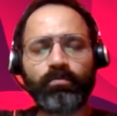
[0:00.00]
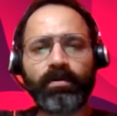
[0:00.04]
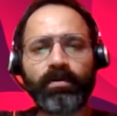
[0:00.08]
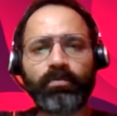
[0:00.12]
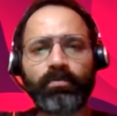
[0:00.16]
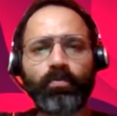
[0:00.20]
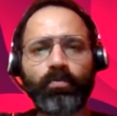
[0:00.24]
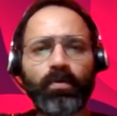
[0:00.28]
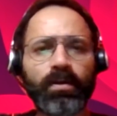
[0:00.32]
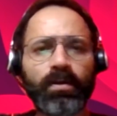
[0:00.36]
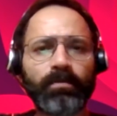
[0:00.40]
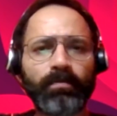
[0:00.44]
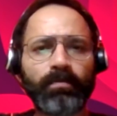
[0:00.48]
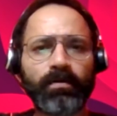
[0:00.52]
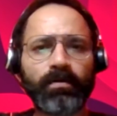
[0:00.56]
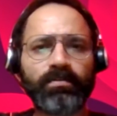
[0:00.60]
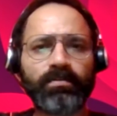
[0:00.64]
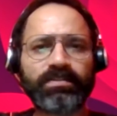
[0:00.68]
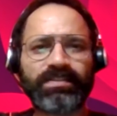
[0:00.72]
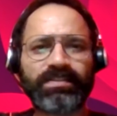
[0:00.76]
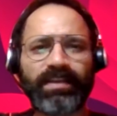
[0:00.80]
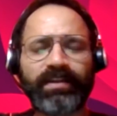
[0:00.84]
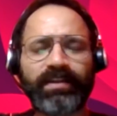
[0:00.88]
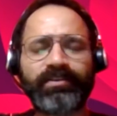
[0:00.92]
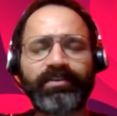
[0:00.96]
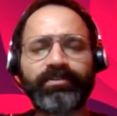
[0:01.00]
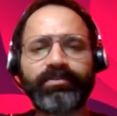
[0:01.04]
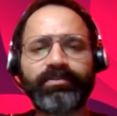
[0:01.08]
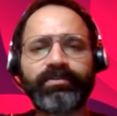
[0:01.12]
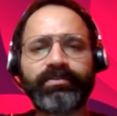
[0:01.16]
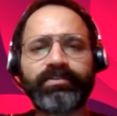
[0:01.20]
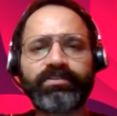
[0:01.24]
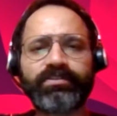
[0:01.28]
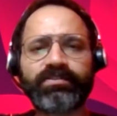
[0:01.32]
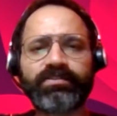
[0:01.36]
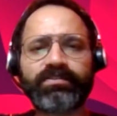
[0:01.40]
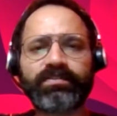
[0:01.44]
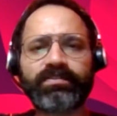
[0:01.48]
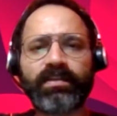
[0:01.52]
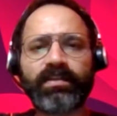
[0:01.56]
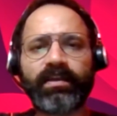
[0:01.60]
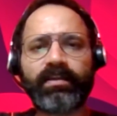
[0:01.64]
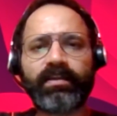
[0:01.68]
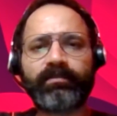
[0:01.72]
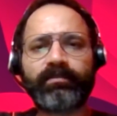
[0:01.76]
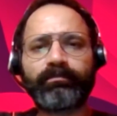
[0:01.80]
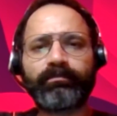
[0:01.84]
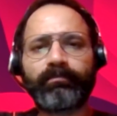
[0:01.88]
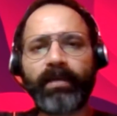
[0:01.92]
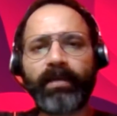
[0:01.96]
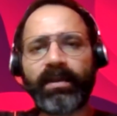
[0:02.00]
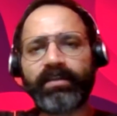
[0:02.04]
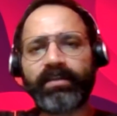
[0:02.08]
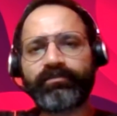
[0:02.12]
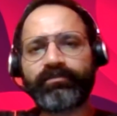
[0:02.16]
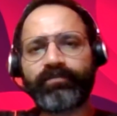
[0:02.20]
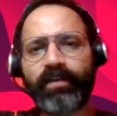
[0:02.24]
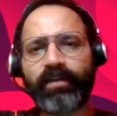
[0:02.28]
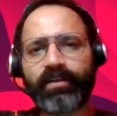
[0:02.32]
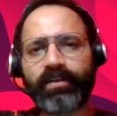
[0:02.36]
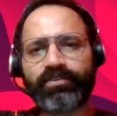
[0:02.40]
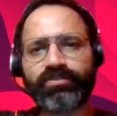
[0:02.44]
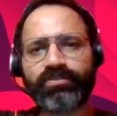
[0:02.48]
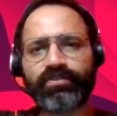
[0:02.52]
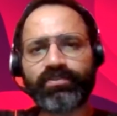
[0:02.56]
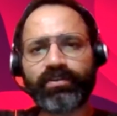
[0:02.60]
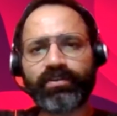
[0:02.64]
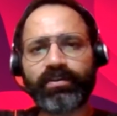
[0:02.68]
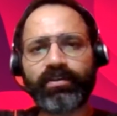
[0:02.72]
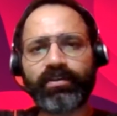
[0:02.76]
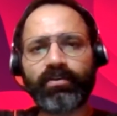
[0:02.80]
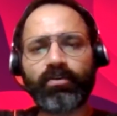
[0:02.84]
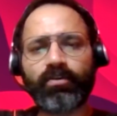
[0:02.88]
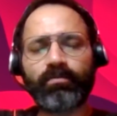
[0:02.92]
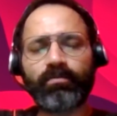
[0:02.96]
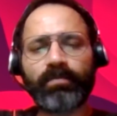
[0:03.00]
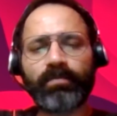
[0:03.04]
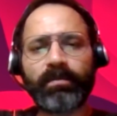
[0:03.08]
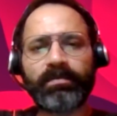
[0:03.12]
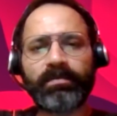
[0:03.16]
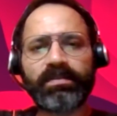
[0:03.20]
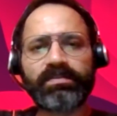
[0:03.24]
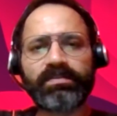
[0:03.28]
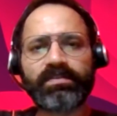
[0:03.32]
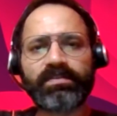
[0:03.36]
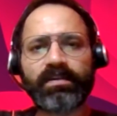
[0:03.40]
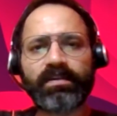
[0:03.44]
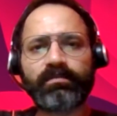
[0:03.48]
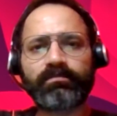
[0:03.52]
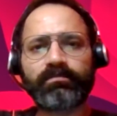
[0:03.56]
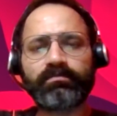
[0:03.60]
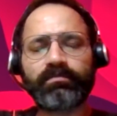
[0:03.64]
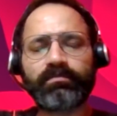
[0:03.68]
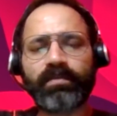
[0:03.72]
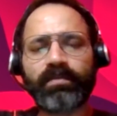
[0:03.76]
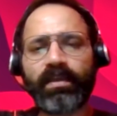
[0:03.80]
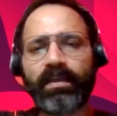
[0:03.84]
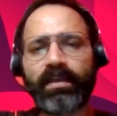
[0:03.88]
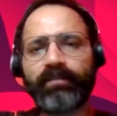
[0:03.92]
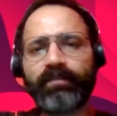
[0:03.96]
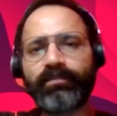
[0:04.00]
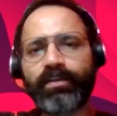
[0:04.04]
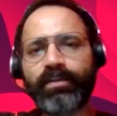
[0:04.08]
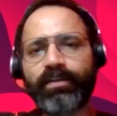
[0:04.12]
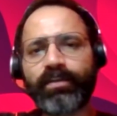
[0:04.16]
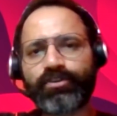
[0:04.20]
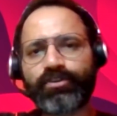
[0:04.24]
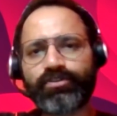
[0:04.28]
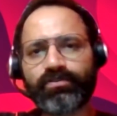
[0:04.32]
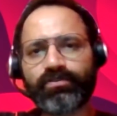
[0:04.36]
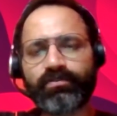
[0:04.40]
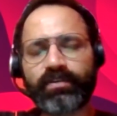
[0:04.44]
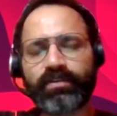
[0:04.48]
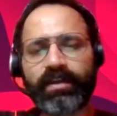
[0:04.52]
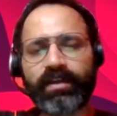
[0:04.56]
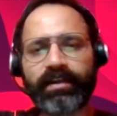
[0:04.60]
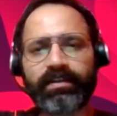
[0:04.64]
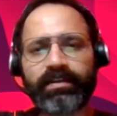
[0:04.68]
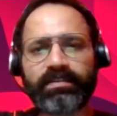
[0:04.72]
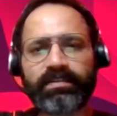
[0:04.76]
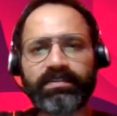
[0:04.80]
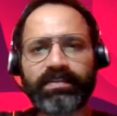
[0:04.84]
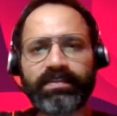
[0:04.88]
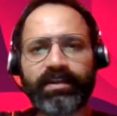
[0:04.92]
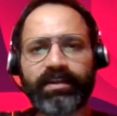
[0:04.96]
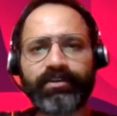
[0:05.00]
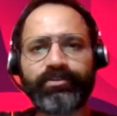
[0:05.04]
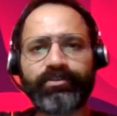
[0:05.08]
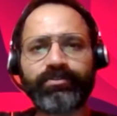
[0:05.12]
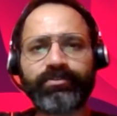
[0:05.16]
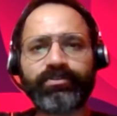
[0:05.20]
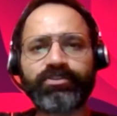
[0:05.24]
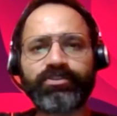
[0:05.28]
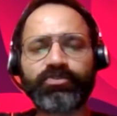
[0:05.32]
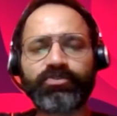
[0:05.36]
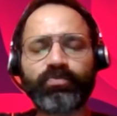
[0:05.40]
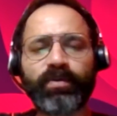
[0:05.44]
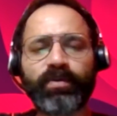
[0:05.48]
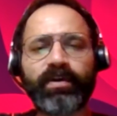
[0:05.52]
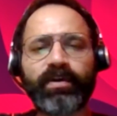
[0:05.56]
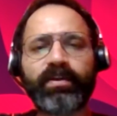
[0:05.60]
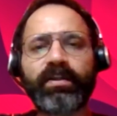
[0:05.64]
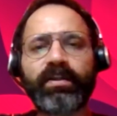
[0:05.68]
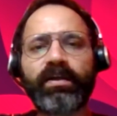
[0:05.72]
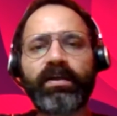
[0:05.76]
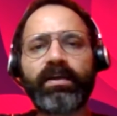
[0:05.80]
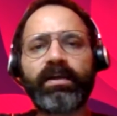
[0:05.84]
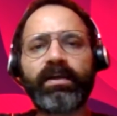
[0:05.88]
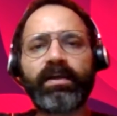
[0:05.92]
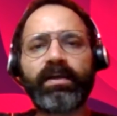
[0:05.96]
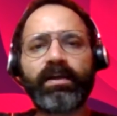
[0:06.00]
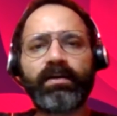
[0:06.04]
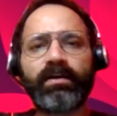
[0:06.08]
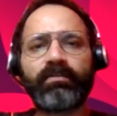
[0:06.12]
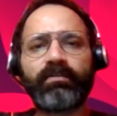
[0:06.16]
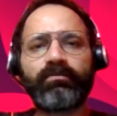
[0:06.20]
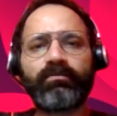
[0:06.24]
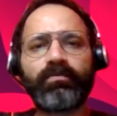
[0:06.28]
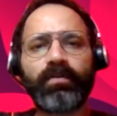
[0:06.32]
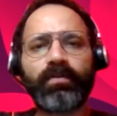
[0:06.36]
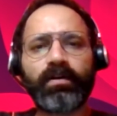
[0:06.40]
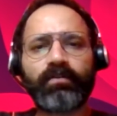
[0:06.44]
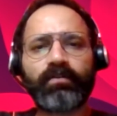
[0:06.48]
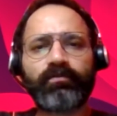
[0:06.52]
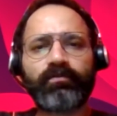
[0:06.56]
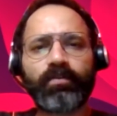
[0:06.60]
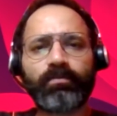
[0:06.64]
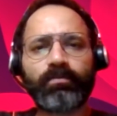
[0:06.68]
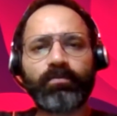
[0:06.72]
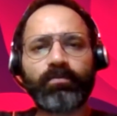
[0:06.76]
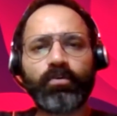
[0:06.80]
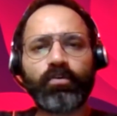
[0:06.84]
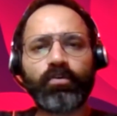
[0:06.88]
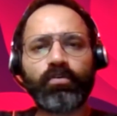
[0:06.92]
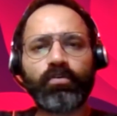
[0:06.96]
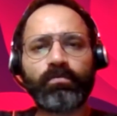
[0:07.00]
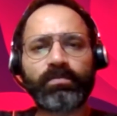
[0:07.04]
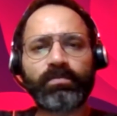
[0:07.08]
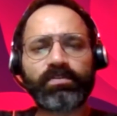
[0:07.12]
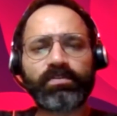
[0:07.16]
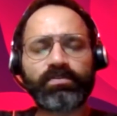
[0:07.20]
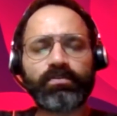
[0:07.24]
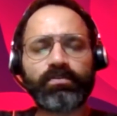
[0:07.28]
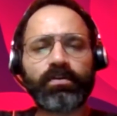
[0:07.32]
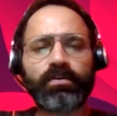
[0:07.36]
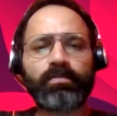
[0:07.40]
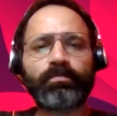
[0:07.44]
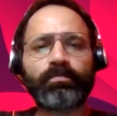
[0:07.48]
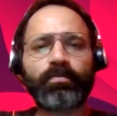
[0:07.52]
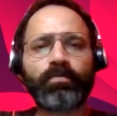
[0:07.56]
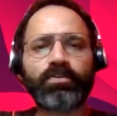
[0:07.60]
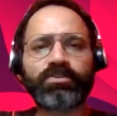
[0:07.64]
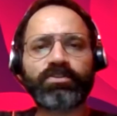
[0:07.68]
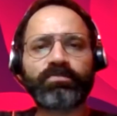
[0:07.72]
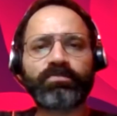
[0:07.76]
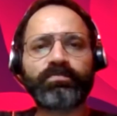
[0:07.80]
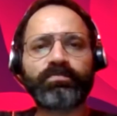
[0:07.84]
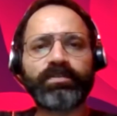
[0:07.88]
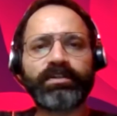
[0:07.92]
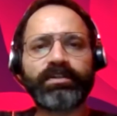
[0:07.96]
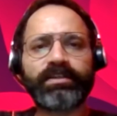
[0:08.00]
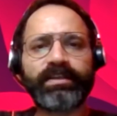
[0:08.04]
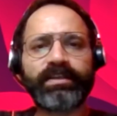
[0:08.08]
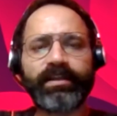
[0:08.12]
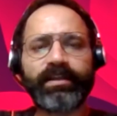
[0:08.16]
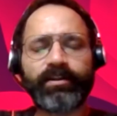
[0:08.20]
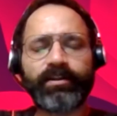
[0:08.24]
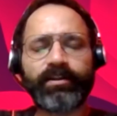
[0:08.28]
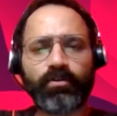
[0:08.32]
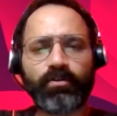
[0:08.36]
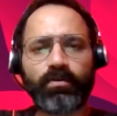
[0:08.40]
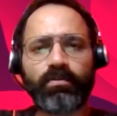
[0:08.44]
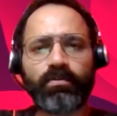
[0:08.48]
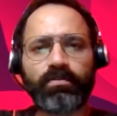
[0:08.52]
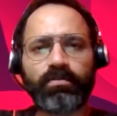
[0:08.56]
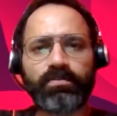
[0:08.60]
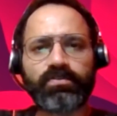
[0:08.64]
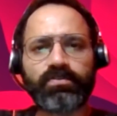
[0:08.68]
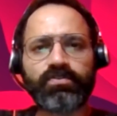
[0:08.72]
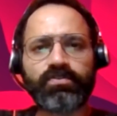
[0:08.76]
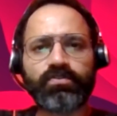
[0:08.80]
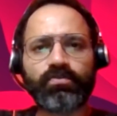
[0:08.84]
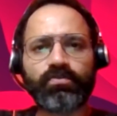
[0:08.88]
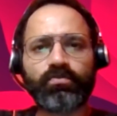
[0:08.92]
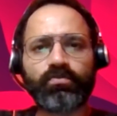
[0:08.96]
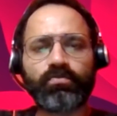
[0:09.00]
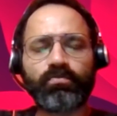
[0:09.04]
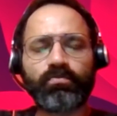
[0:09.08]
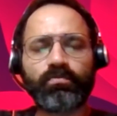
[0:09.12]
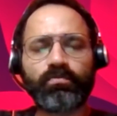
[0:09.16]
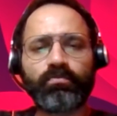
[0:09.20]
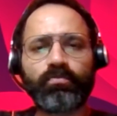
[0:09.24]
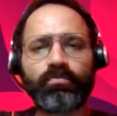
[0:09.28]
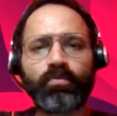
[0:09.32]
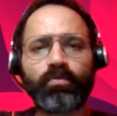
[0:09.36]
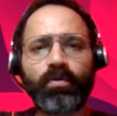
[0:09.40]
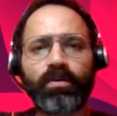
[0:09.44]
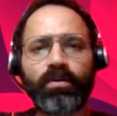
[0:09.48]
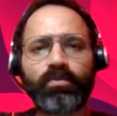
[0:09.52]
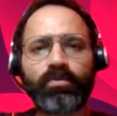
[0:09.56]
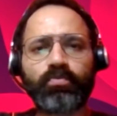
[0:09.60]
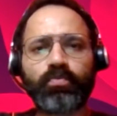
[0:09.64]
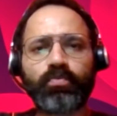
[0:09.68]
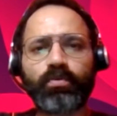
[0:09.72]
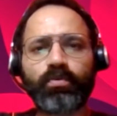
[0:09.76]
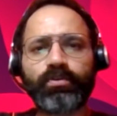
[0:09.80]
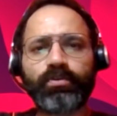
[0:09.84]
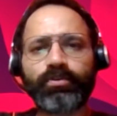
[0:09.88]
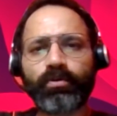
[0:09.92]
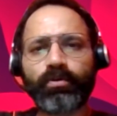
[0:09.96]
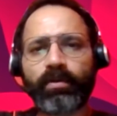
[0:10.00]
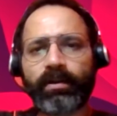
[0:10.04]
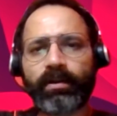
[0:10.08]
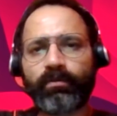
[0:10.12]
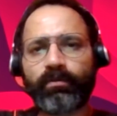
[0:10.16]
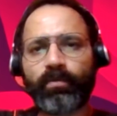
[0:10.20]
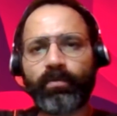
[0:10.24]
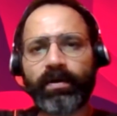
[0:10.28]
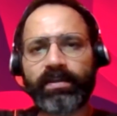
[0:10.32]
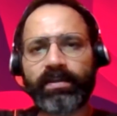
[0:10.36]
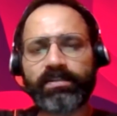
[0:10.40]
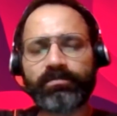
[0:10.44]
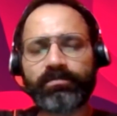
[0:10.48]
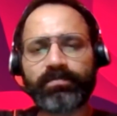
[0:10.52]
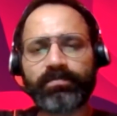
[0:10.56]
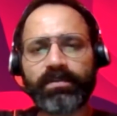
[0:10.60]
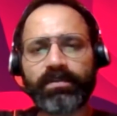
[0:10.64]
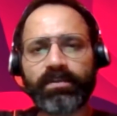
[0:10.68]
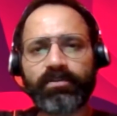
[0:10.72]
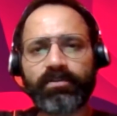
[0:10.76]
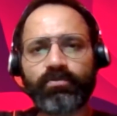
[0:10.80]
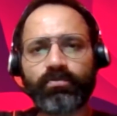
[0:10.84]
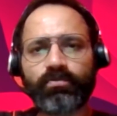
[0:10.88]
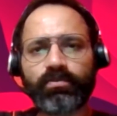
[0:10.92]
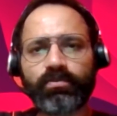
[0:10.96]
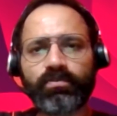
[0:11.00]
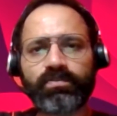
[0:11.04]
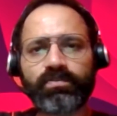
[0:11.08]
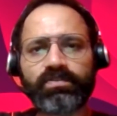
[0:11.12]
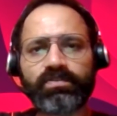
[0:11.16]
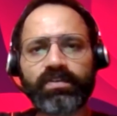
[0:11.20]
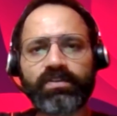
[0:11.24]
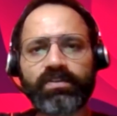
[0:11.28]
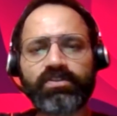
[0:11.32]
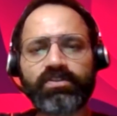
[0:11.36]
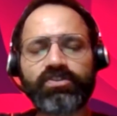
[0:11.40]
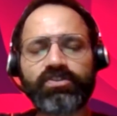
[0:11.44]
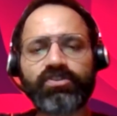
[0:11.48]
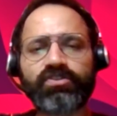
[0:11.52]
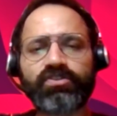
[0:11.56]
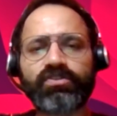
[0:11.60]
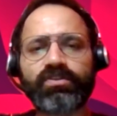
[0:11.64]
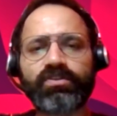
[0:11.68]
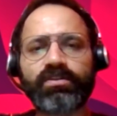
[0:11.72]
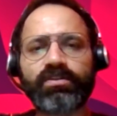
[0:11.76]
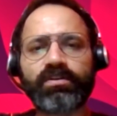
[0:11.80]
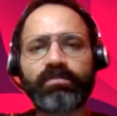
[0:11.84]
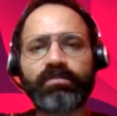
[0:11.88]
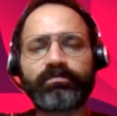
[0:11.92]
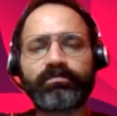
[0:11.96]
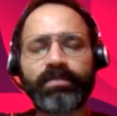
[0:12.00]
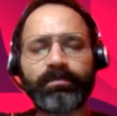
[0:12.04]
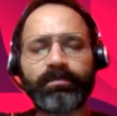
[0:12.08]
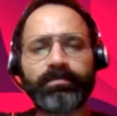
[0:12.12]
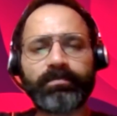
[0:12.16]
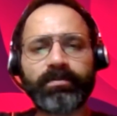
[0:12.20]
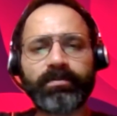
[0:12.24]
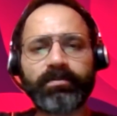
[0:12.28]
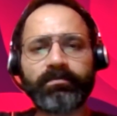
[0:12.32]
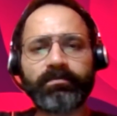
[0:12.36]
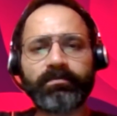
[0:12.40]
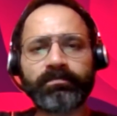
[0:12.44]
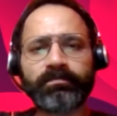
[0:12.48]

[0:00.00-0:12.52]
But what about sectors like manufacturing or maybe some aviation related sectors where work from home is not a possibility at all? So what would your advice be to such people?